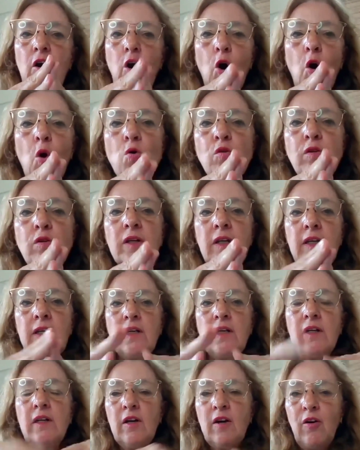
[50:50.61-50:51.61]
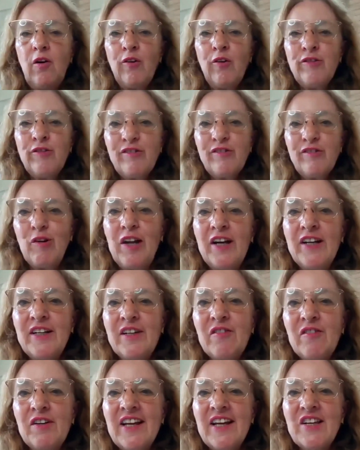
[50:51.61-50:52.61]
only on solar
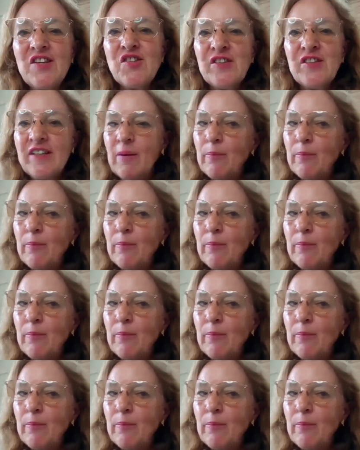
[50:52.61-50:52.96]
irrigation.